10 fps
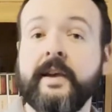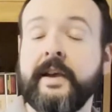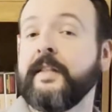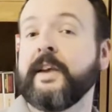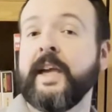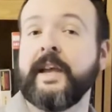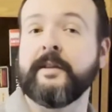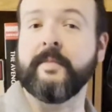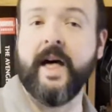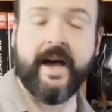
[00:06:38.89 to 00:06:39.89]
in the
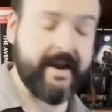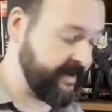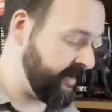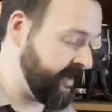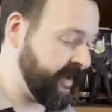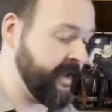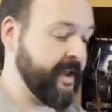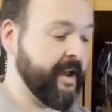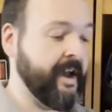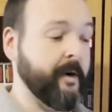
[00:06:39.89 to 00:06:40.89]
Kingdom line.
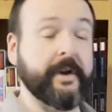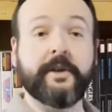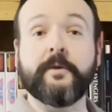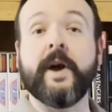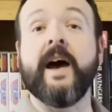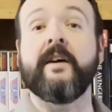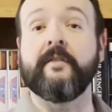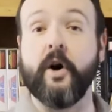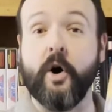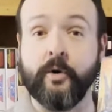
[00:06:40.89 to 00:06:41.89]
We do
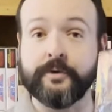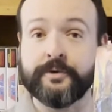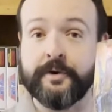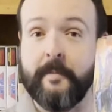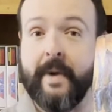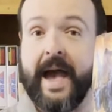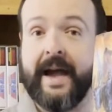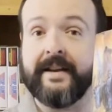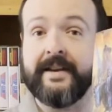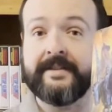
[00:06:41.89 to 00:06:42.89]
have Ultra
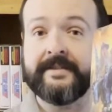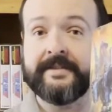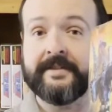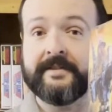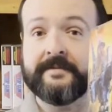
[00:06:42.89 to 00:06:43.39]
Magnus.